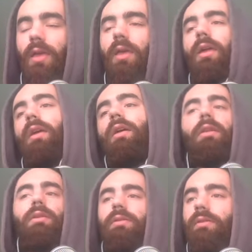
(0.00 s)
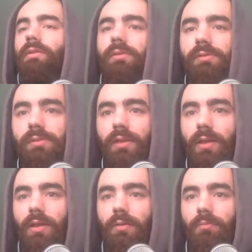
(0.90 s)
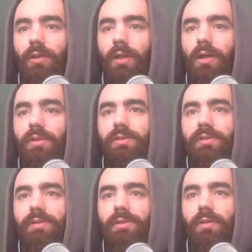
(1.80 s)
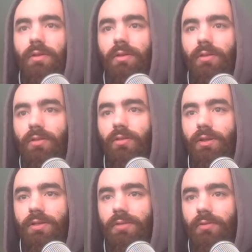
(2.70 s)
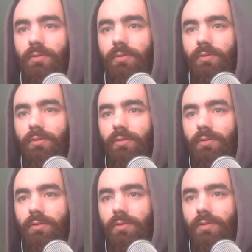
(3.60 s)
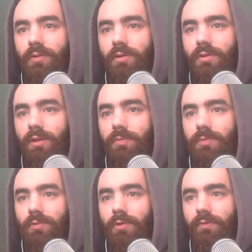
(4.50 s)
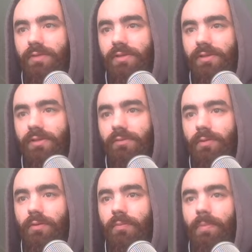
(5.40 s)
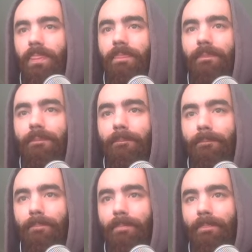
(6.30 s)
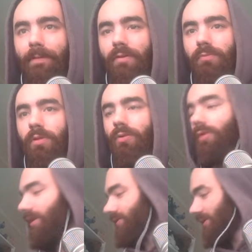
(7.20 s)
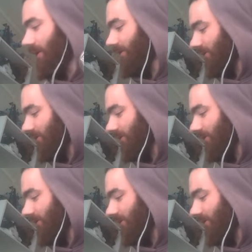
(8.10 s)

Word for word: and then plus thirty-two times one over six as well. You plug all that into your